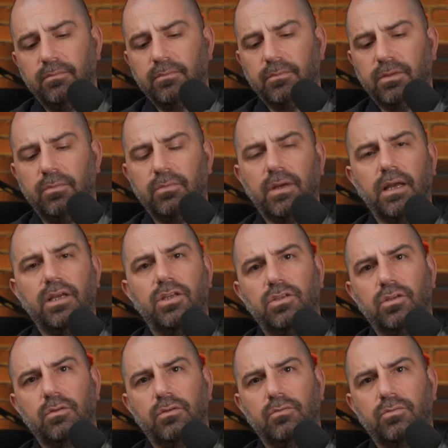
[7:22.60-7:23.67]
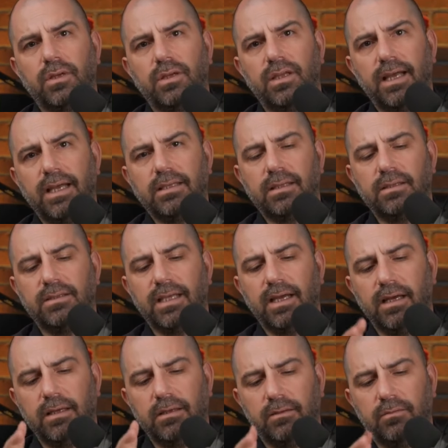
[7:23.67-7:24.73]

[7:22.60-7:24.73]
The flash is on the front and inside.